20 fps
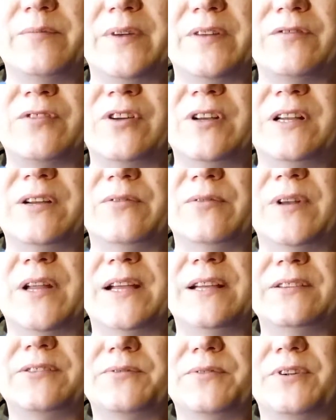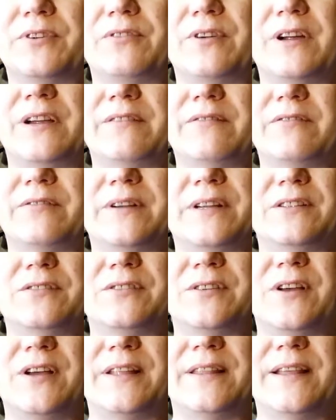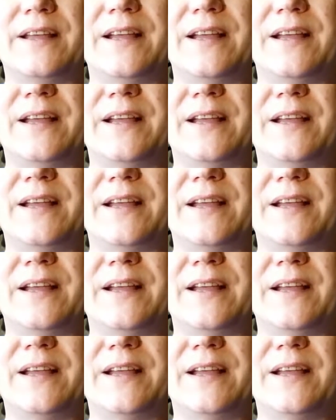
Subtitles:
them. I've got a little laser engraver inside